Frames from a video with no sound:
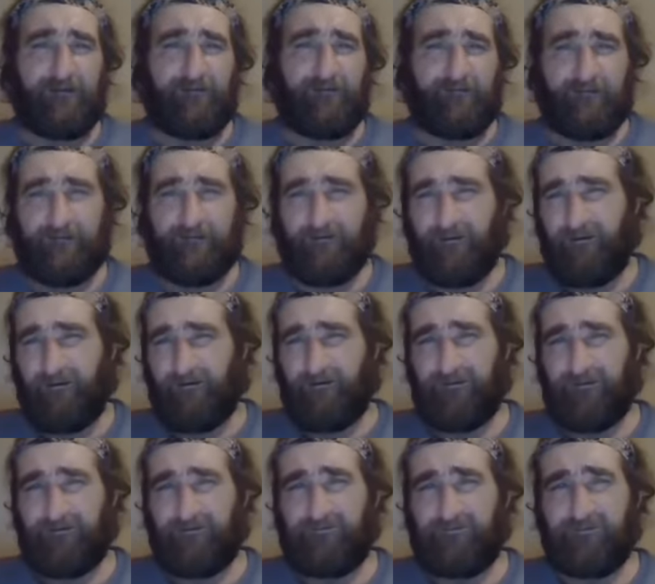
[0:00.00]

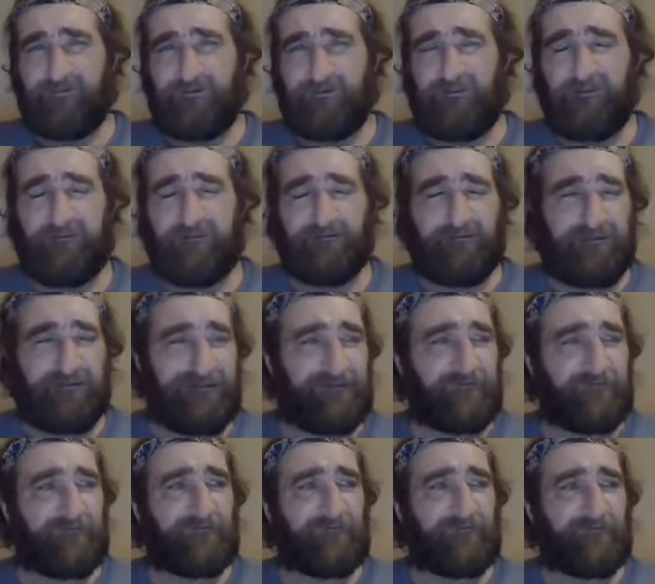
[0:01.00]
knowledge, and
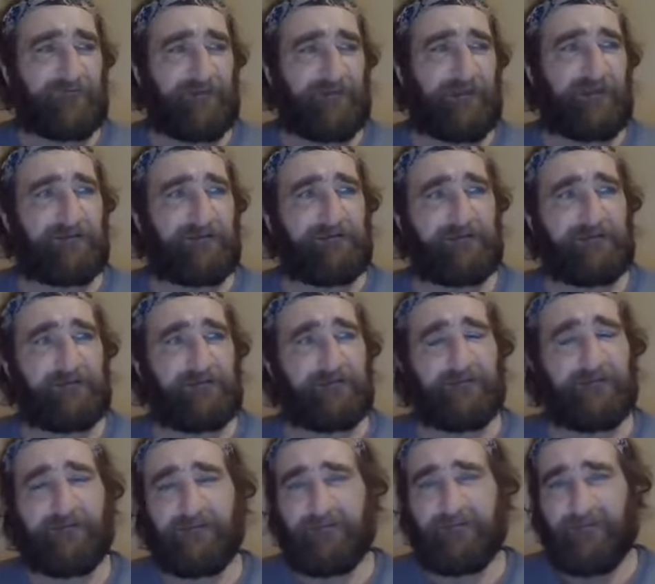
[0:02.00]
understanding
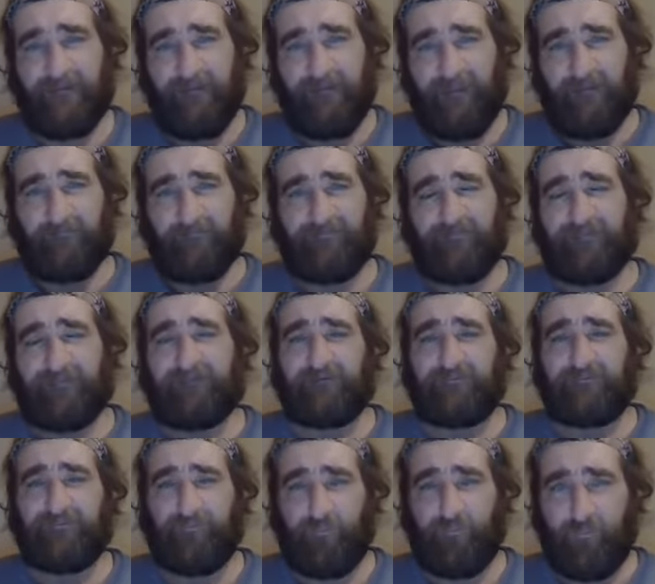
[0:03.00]
how
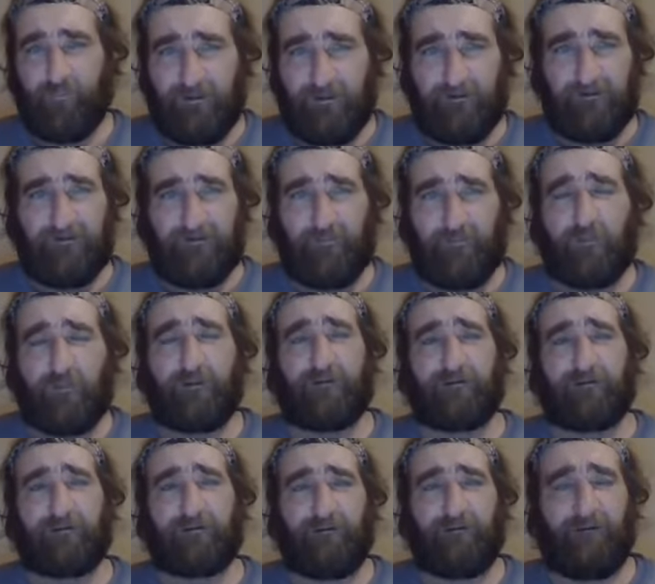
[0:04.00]
things really
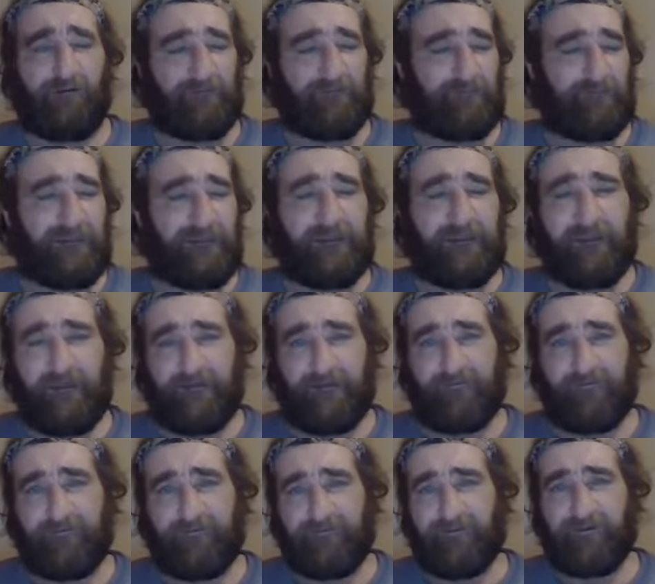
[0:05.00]
work on the
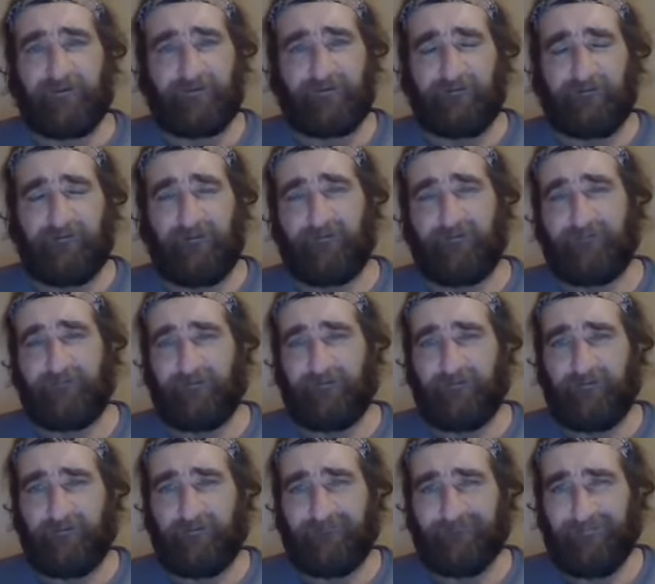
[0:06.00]
energetic level.
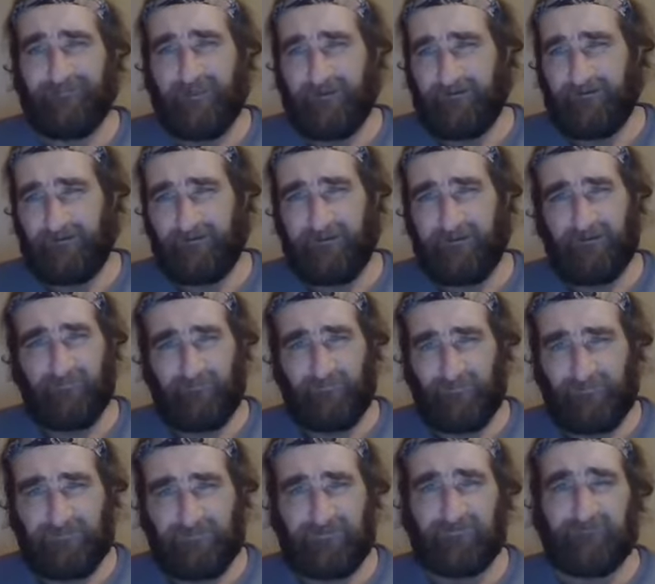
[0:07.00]
And again,
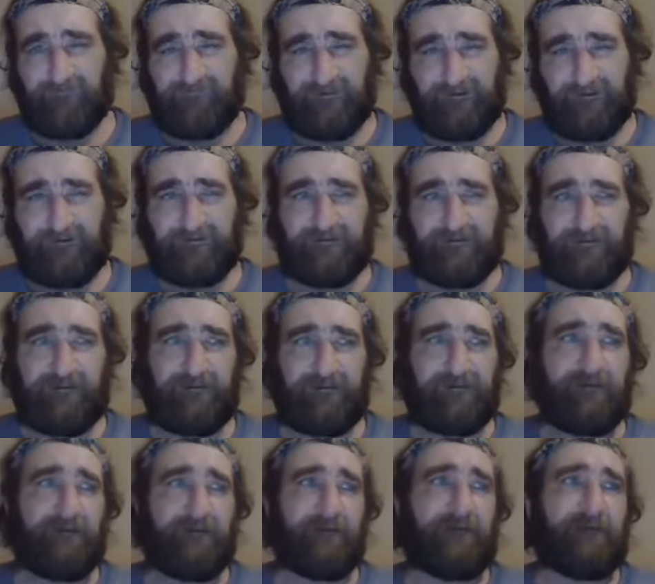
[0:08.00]
with divinity
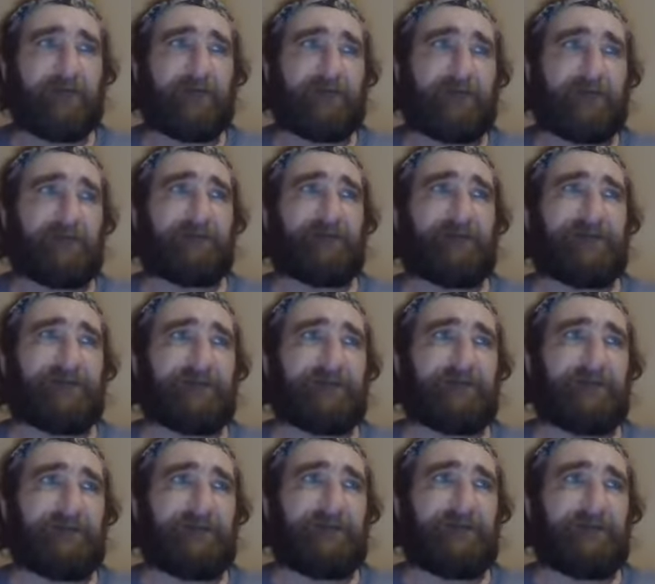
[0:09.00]

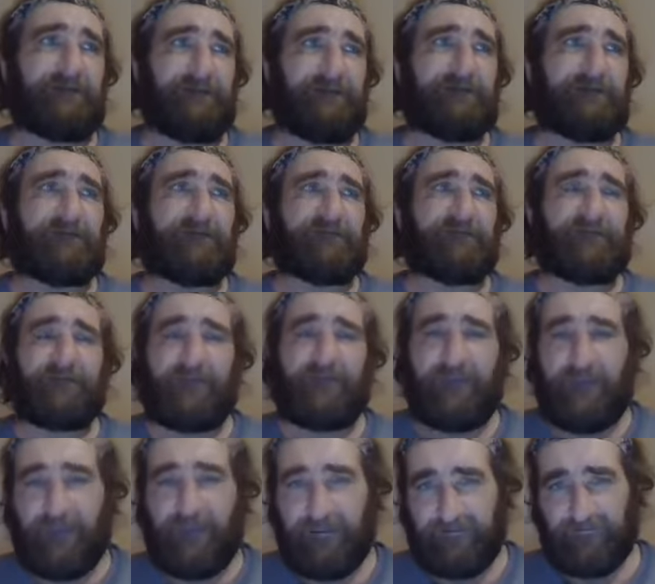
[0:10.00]
is
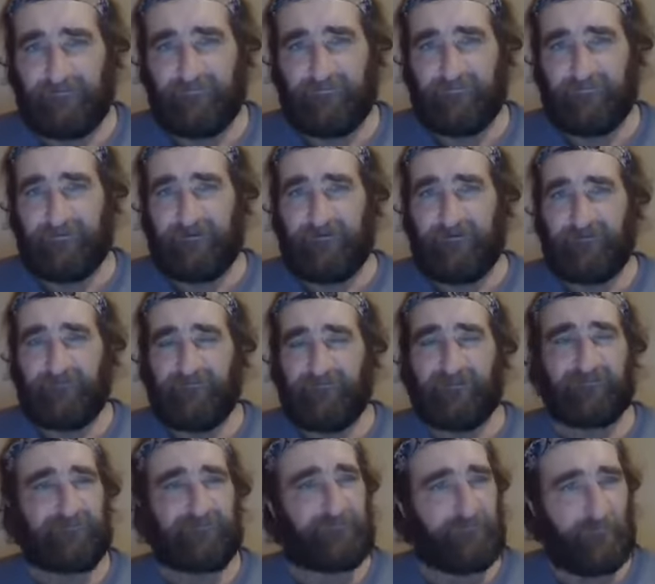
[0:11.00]
energy.
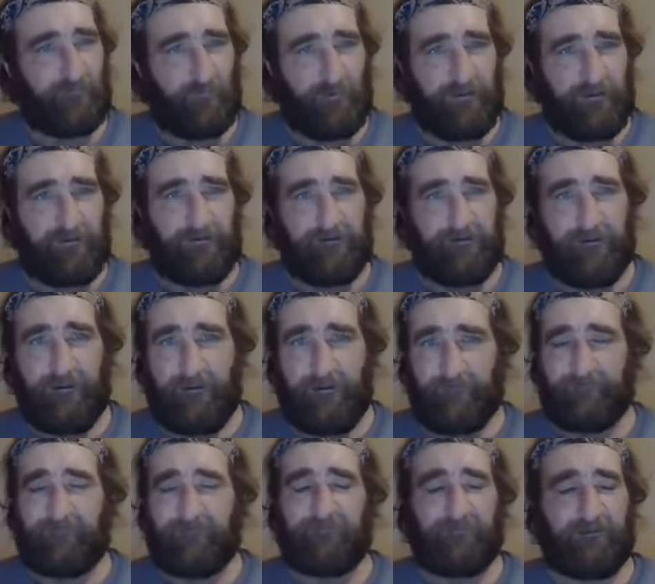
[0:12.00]
That's the way
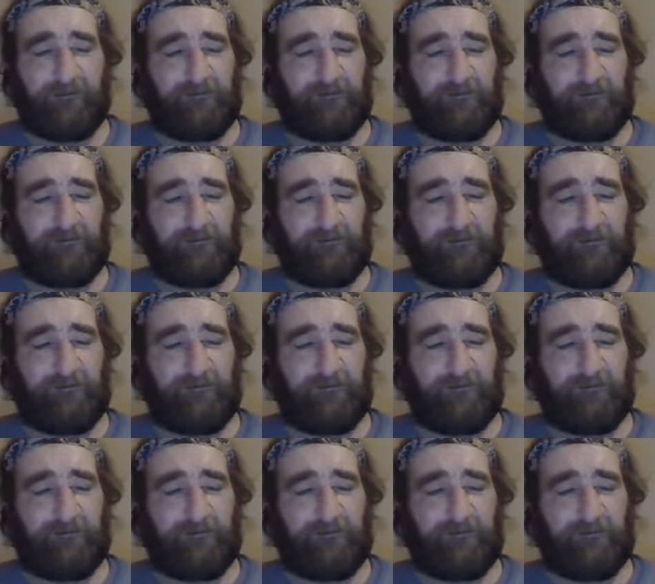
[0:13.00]
everything
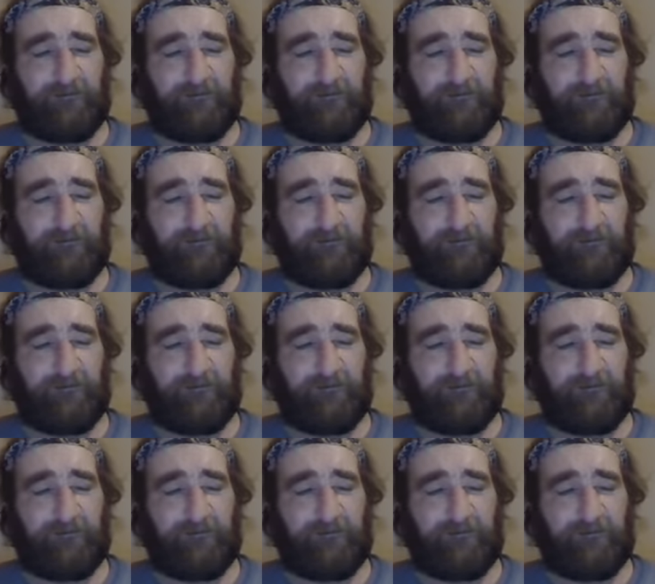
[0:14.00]
works.